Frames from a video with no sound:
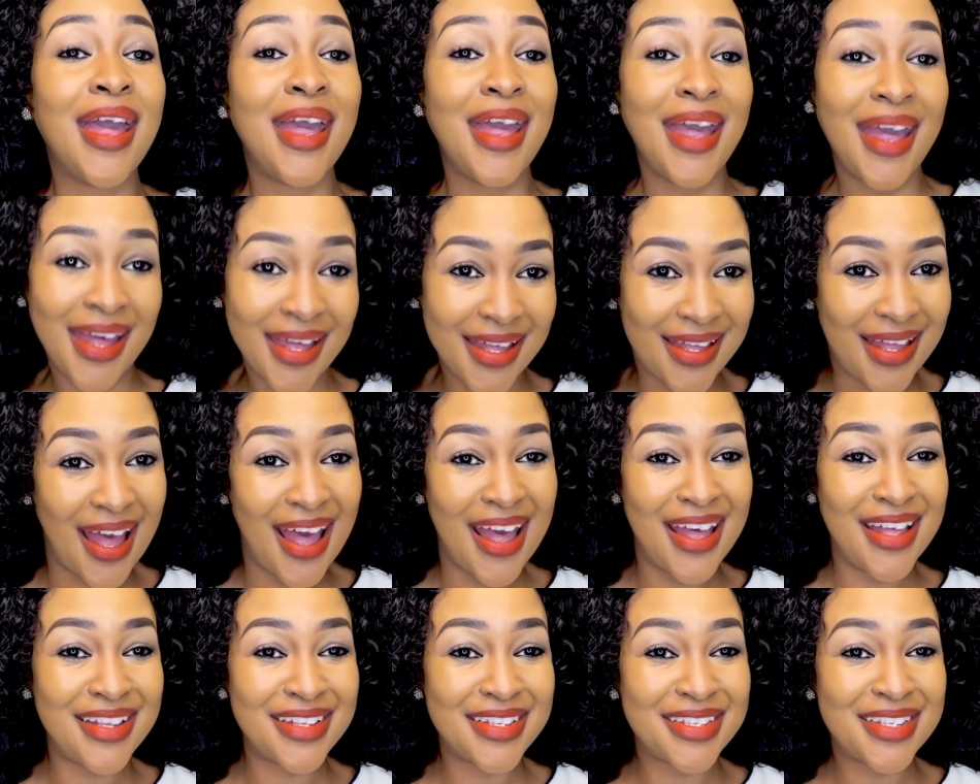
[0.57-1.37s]
Hey
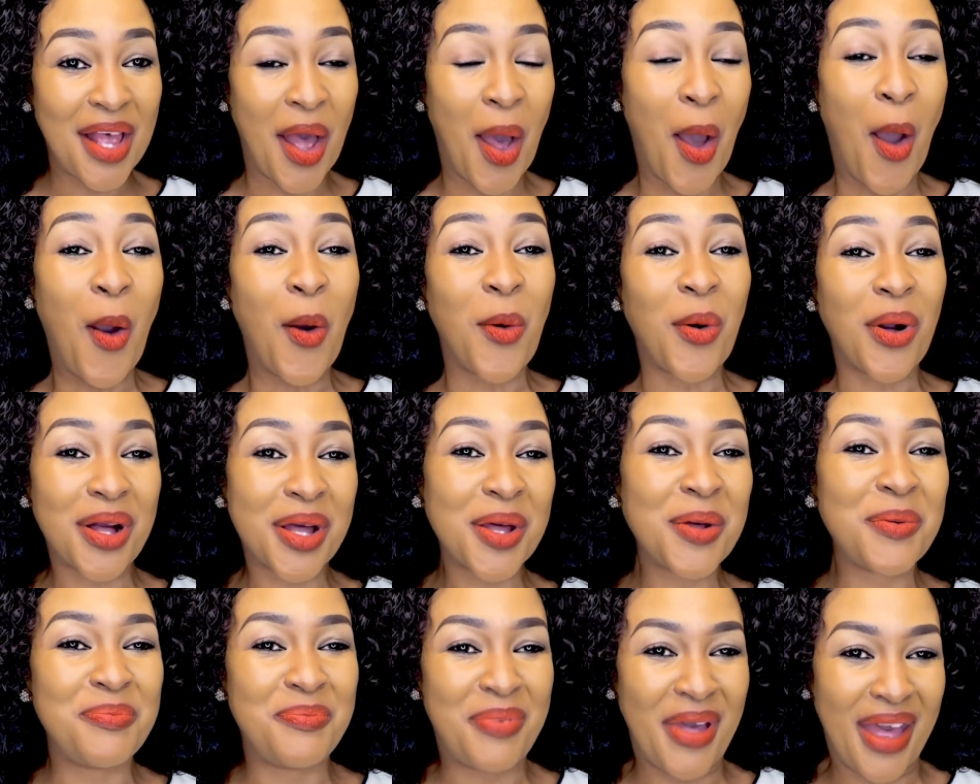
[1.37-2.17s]
guys,
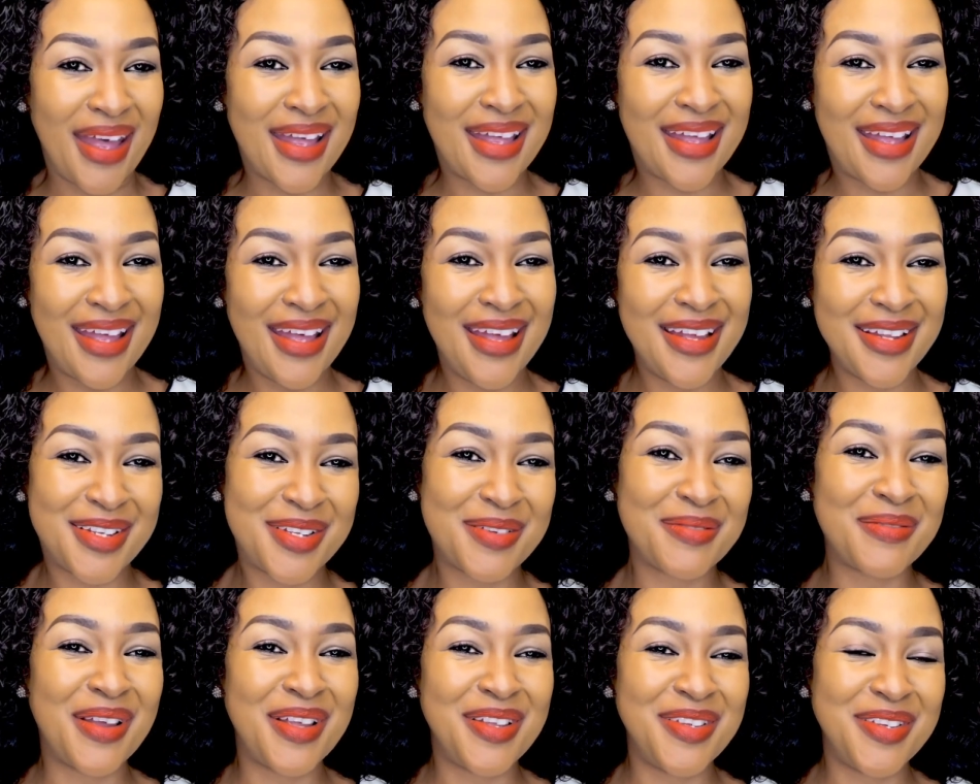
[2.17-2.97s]
welcome back
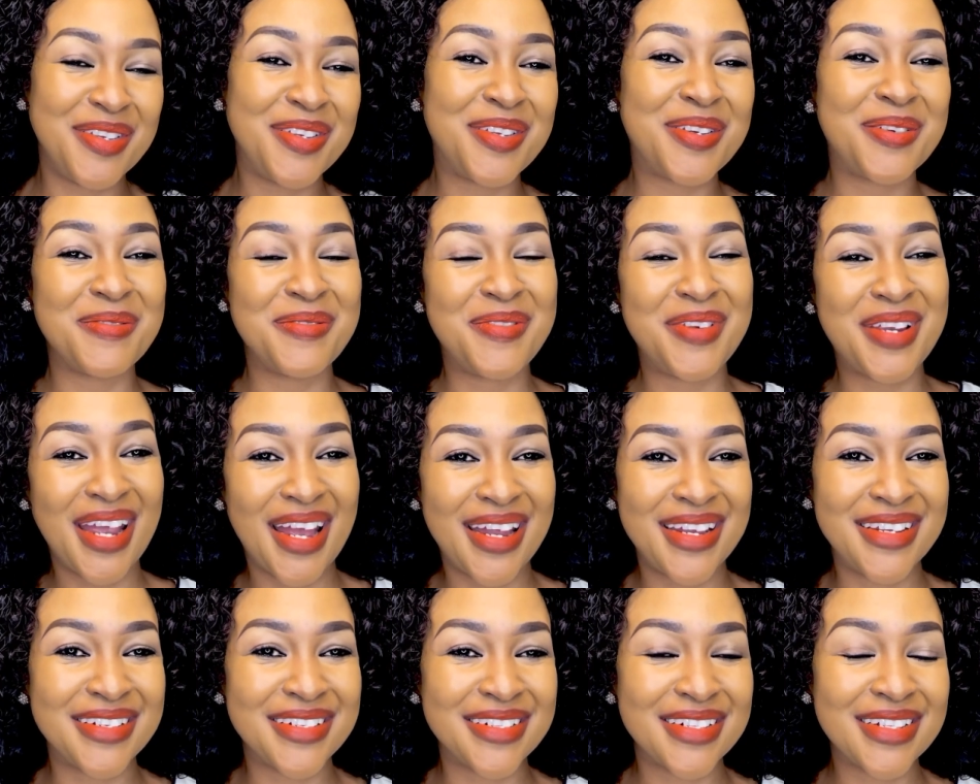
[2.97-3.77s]
to my YouTube
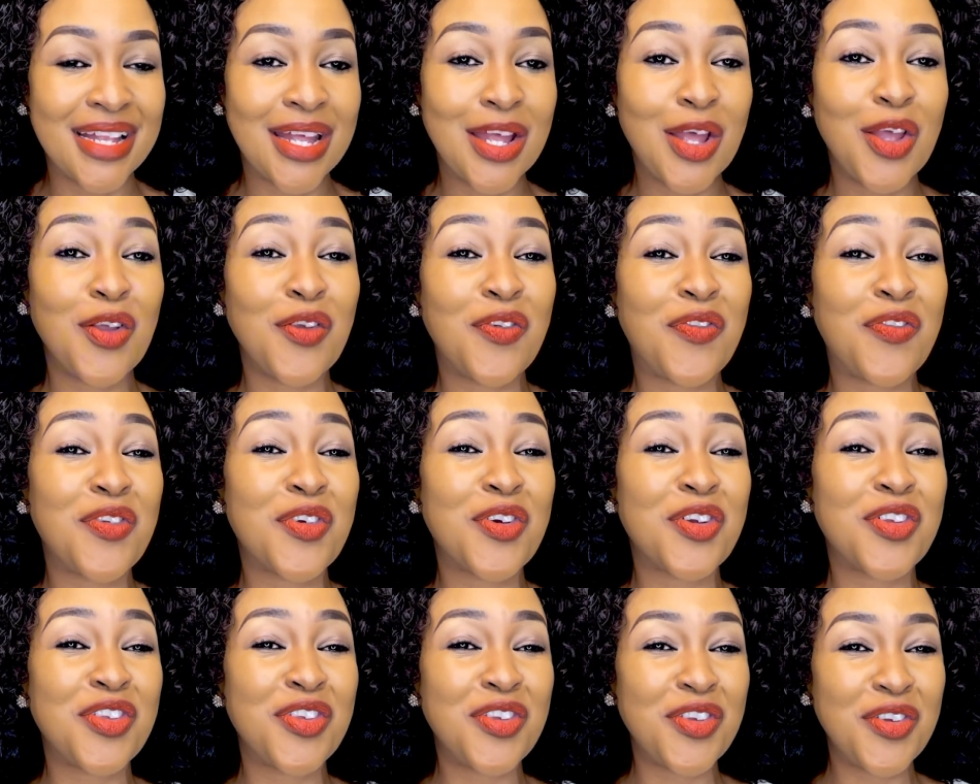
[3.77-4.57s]
channel. If
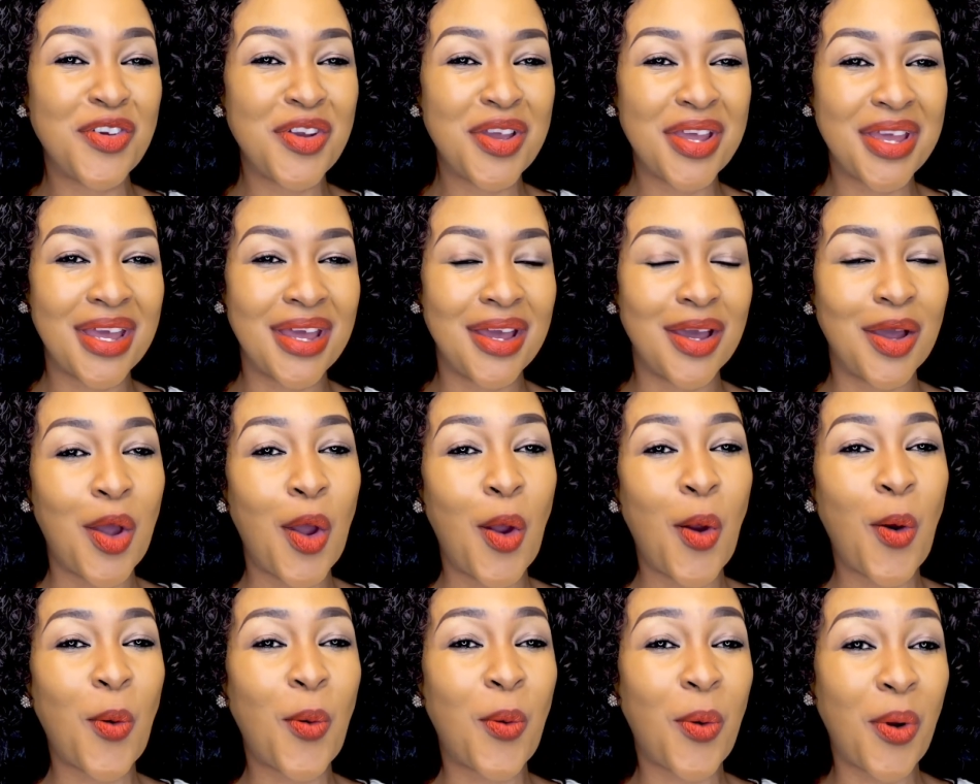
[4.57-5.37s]
you're new here,
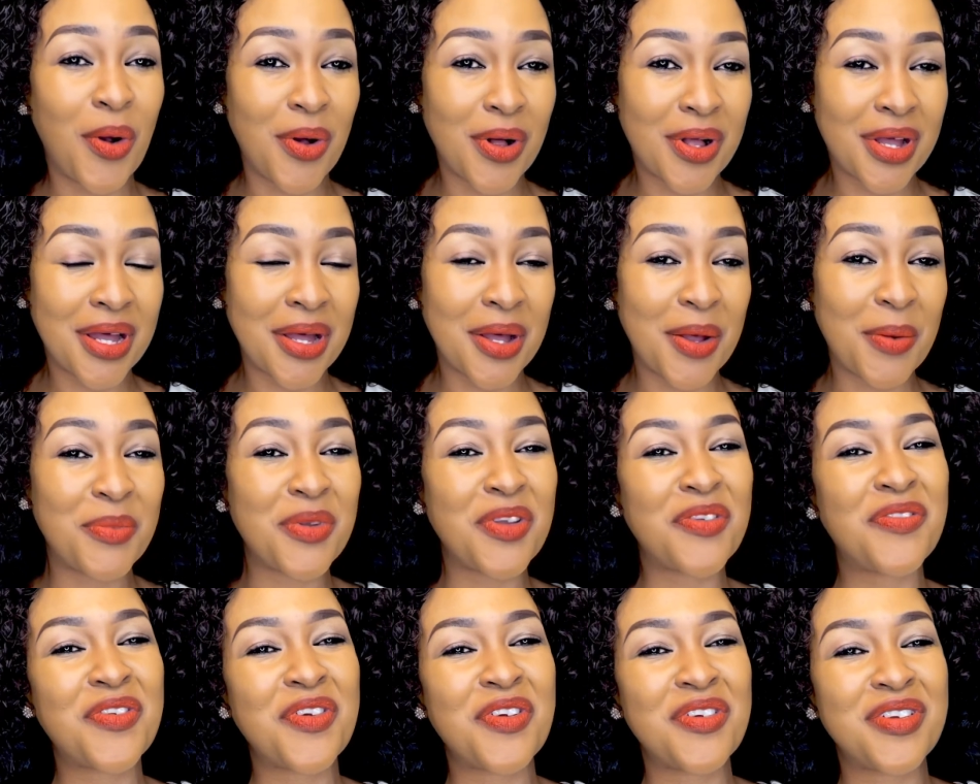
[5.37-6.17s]
welcome.
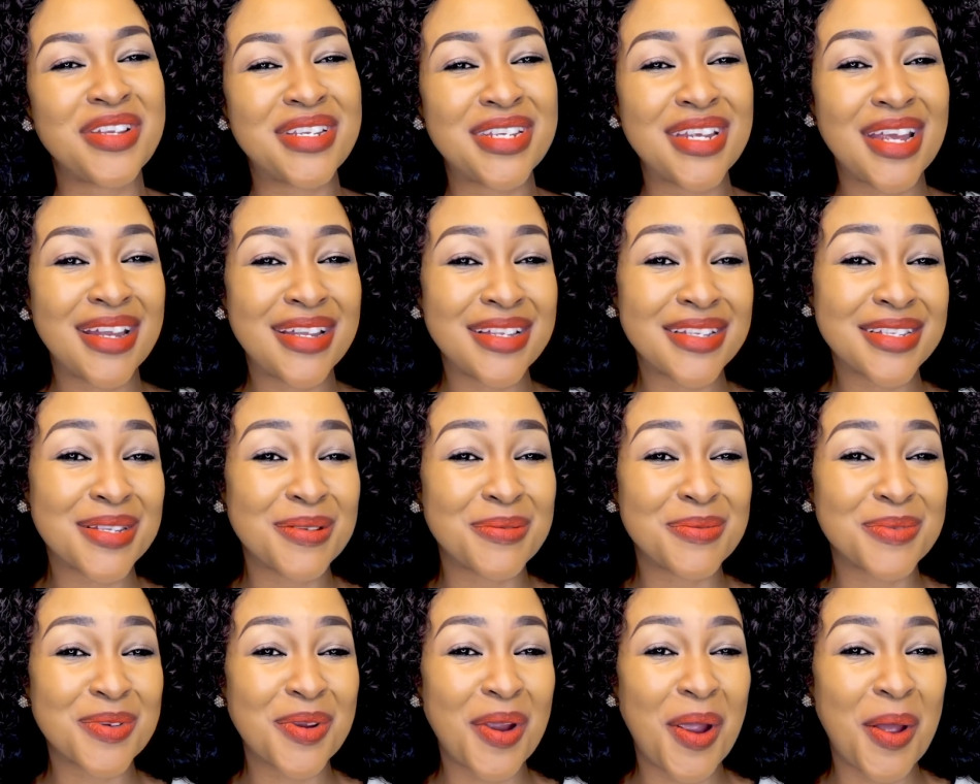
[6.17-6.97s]
If you're a returning
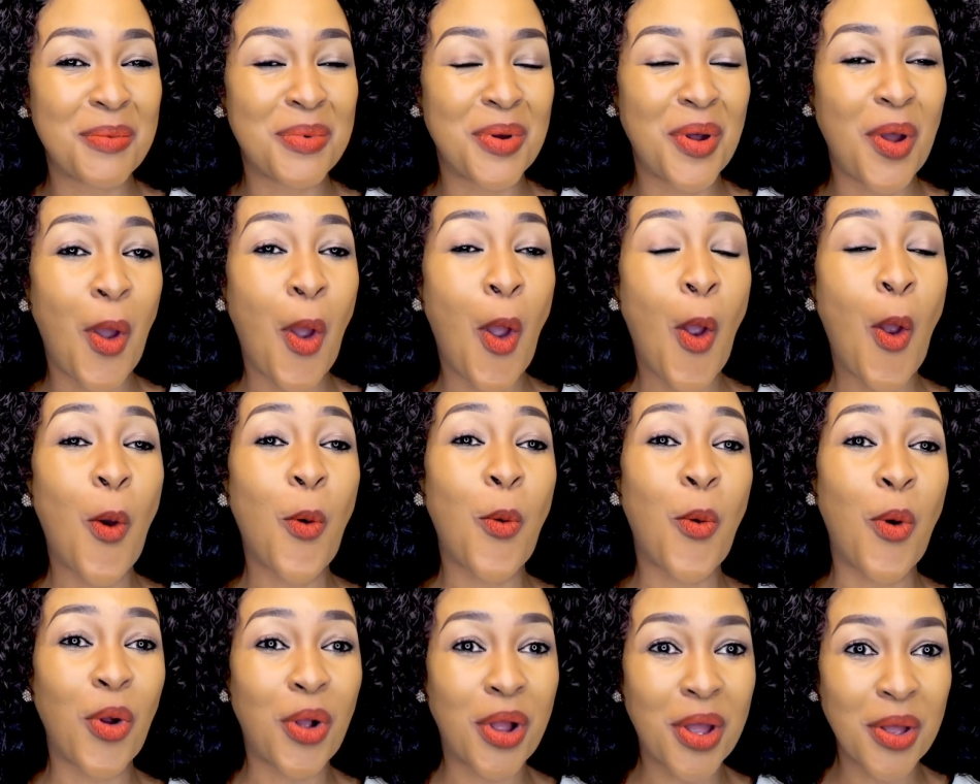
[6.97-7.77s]
subscriber,
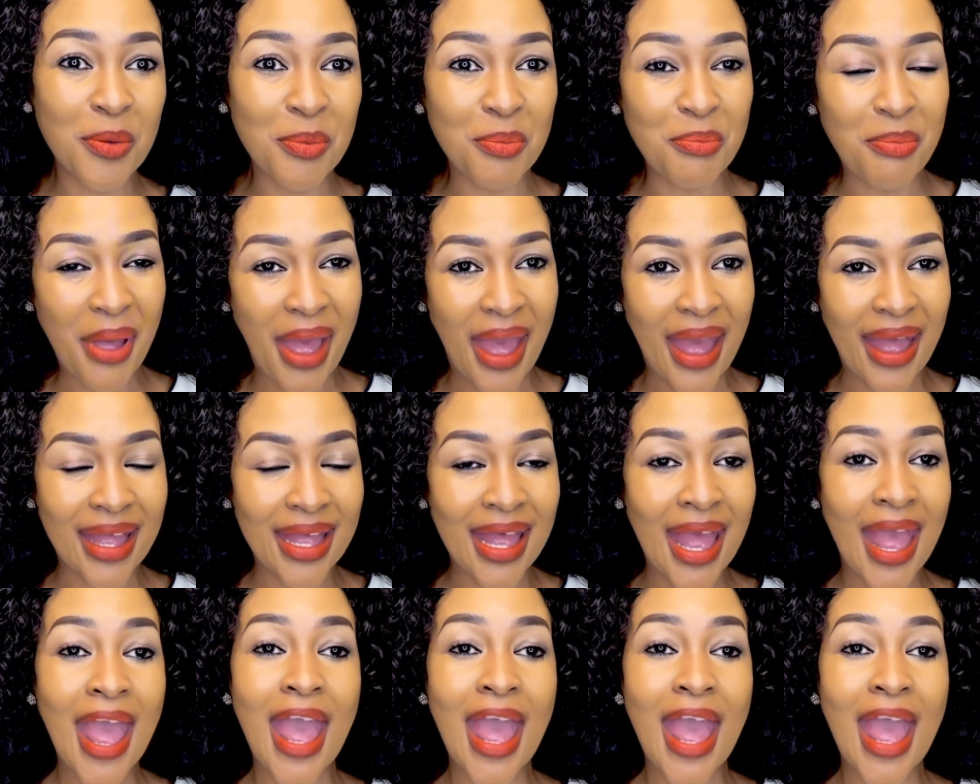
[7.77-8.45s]
welcome back.